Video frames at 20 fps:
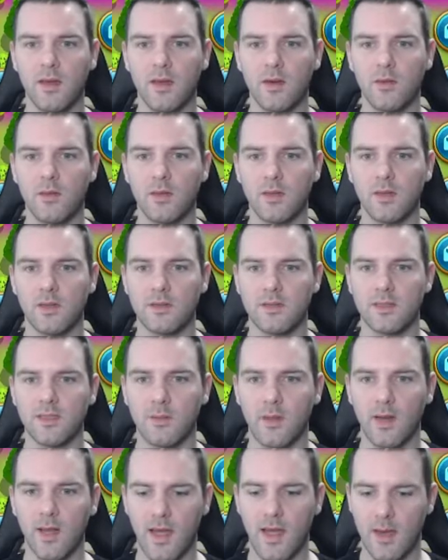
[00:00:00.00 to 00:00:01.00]
we're going to see
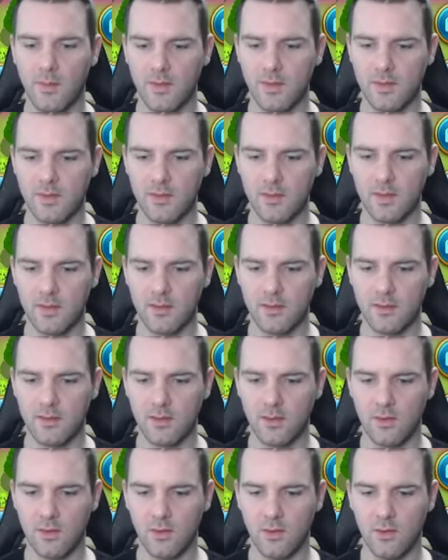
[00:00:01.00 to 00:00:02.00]
what happens here.
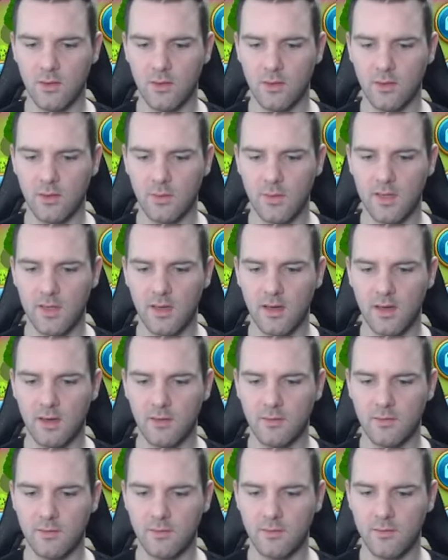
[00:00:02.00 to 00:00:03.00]
So do we get
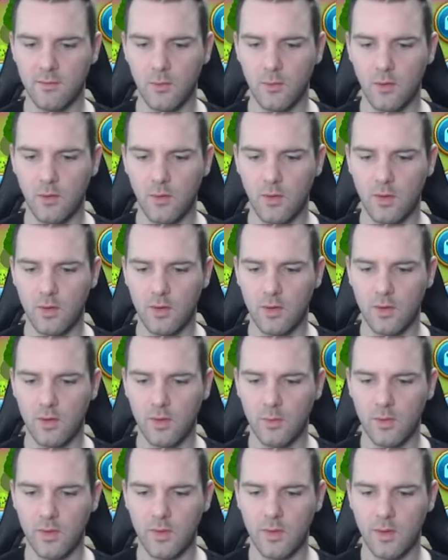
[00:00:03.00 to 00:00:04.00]
all 4? No,
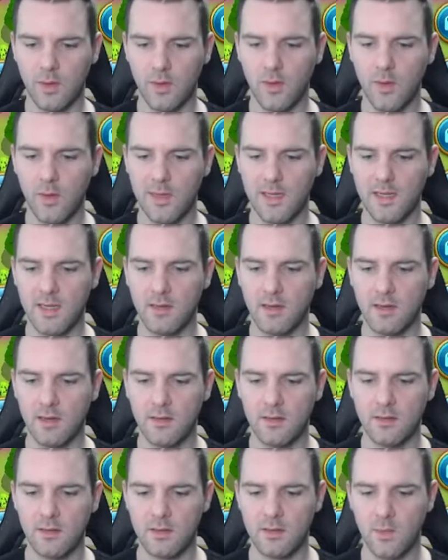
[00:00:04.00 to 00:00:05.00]
we get, oh yeah, we did.
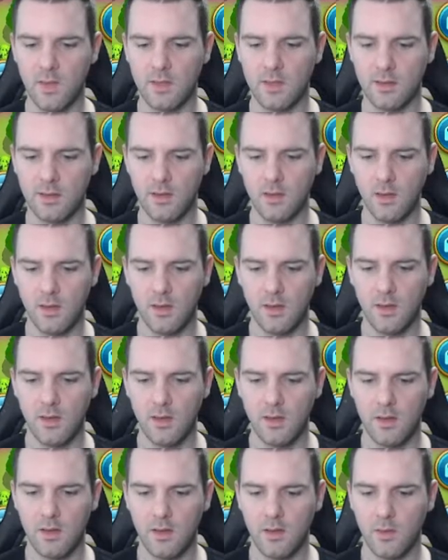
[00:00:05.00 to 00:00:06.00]
Sweet.
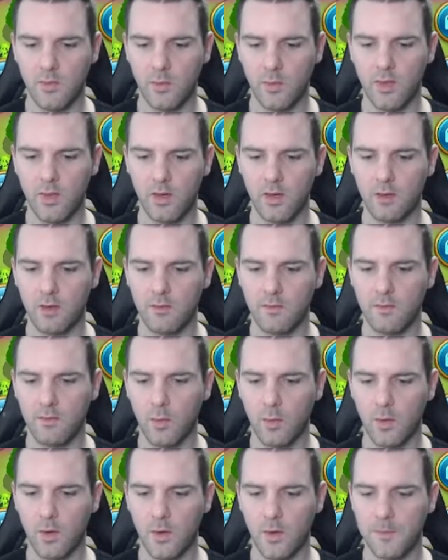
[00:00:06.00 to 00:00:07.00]
We got all
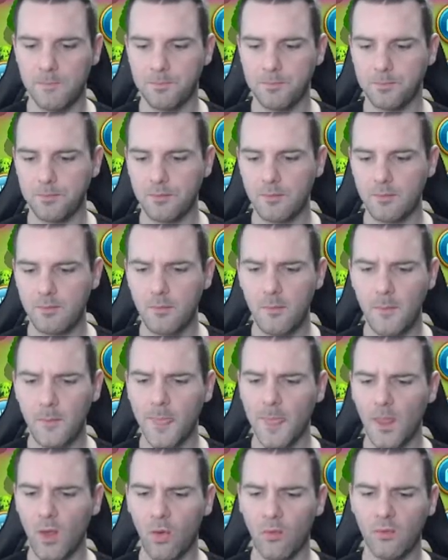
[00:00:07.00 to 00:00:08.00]
4.
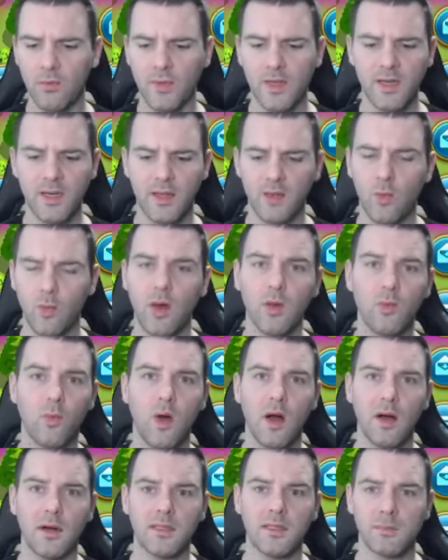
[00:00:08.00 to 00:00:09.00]
Hopefully another one
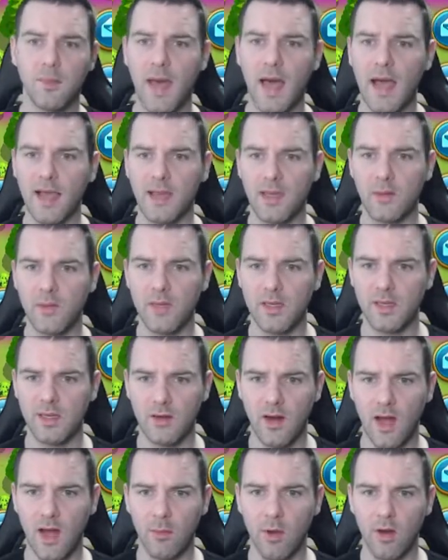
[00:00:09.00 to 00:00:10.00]
walks back and we can
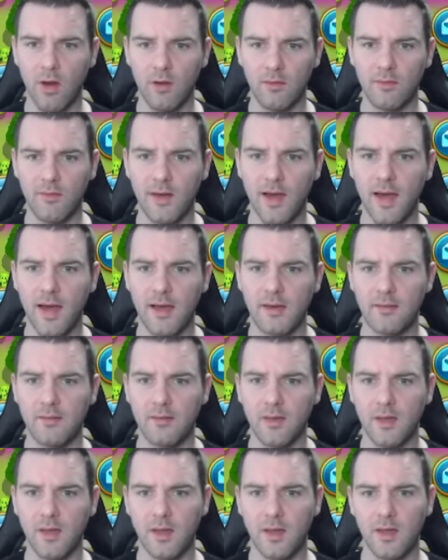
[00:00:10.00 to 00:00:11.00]
grab all 5.
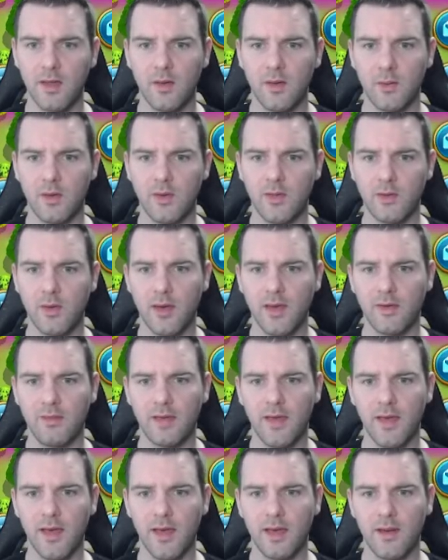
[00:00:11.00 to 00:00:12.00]
We do have
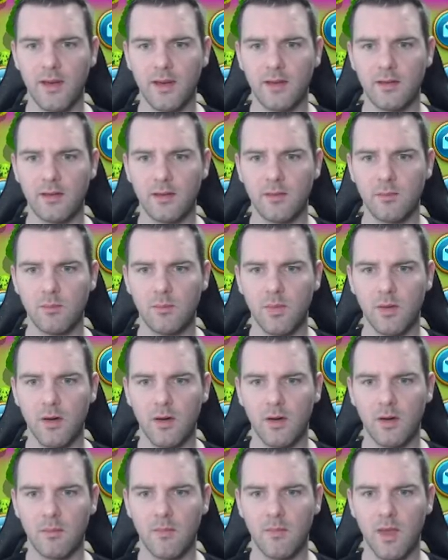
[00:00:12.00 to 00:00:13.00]
that other
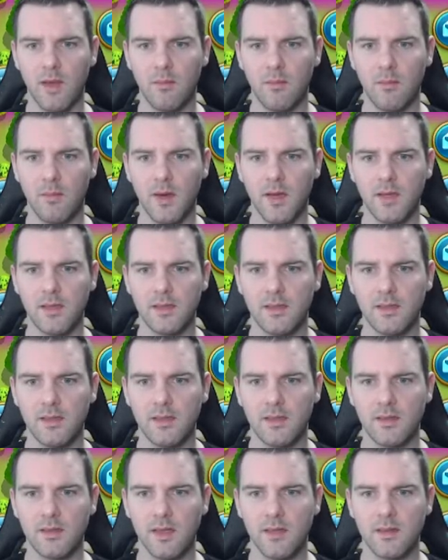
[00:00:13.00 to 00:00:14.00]
Barb that might
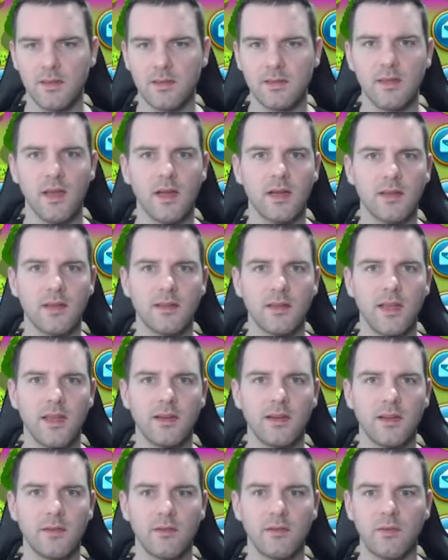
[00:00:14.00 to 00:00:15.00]
get stuck in the
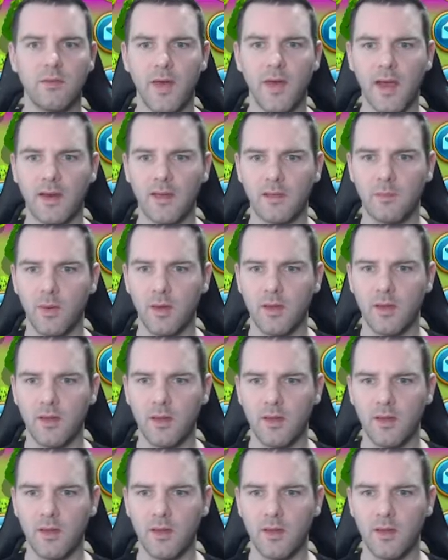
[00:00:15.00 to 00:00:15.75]
area of effect, but